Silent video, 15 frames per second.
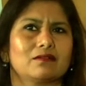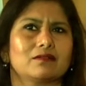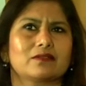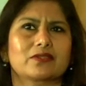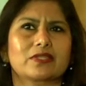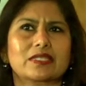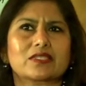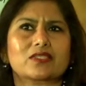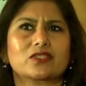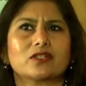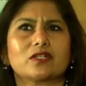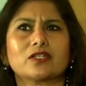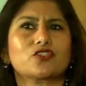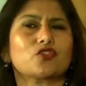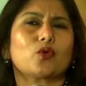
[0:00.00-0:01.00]

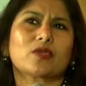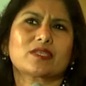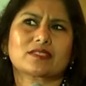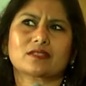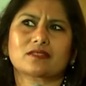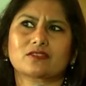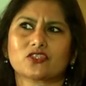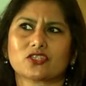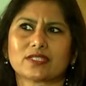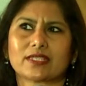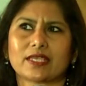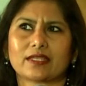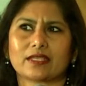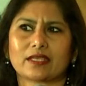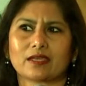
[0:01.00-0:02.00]
research, or is it just
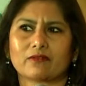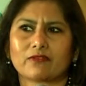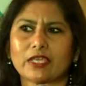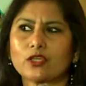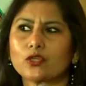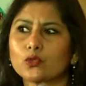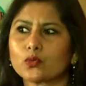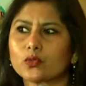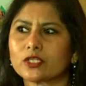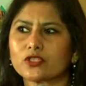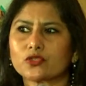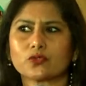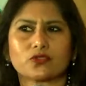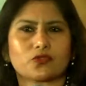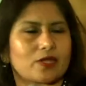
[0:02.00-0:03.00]
that they are very clued
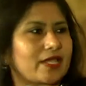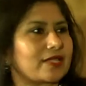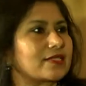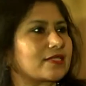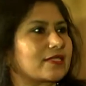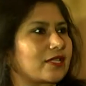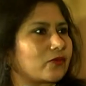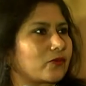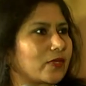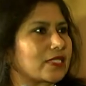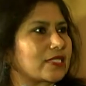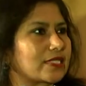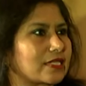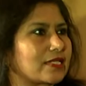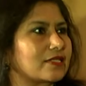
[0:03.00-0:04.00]
into trends that one
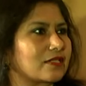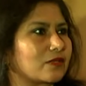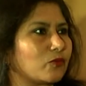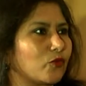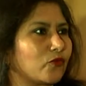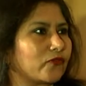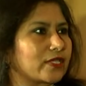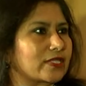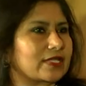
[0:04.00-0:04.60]
sees in movies?